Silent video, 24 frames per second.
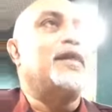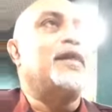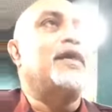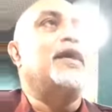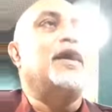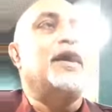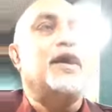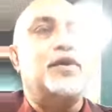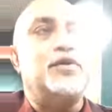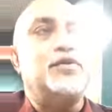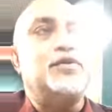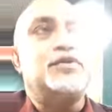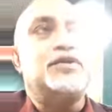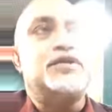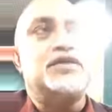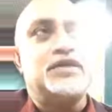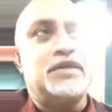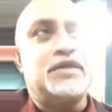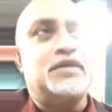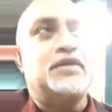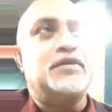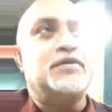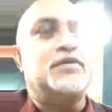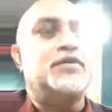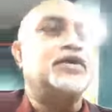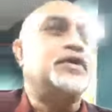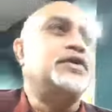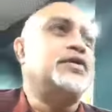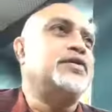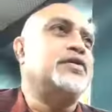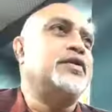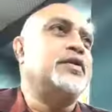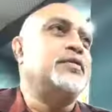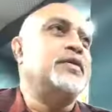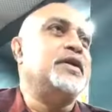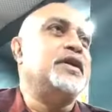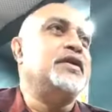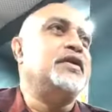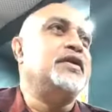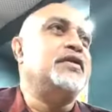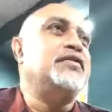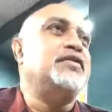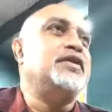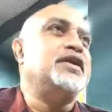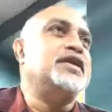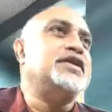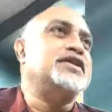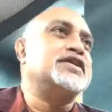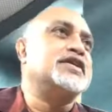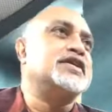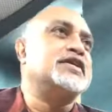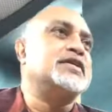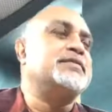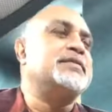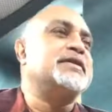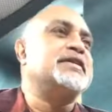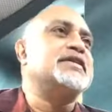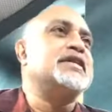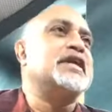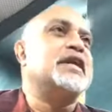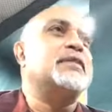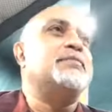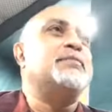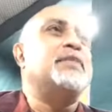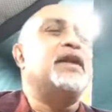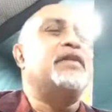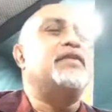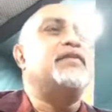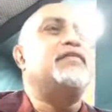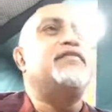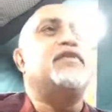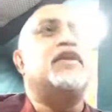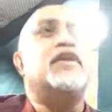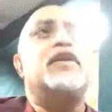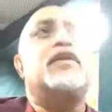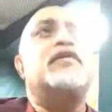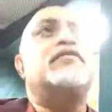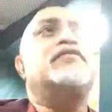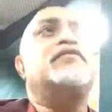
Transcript: Are you still going to remain in the relationship and say, I'm married for love?